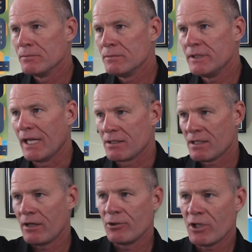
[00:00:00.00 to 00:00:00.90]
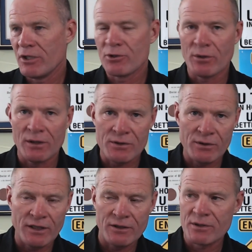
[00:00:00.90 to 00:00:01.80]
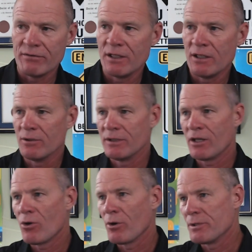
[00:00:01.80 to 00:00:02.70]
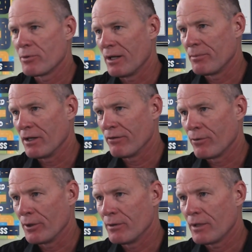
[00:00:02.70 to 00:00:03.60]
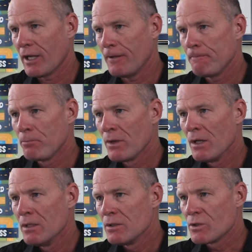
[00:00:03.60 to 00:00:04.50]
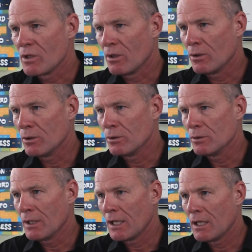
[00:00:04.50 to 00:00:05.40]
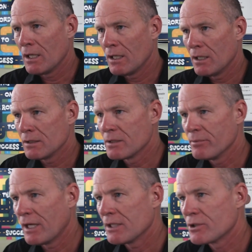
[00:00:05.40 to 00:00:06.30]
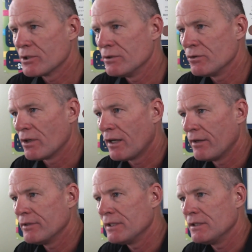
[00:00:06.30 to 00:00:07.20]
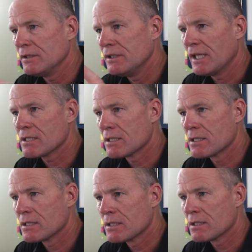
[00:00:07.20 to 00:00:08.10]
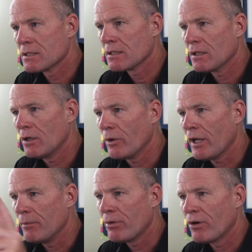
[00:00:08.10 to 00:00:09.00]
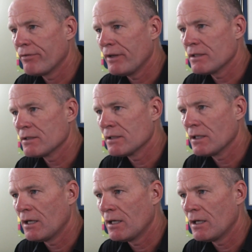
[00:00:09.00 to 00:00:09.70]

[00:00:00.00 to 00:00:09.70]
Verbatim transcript: Yes, how to change your oil. So there's the video that Corey's put up there for you, okay? So, Sebastian driving, yes. Okay, perfect.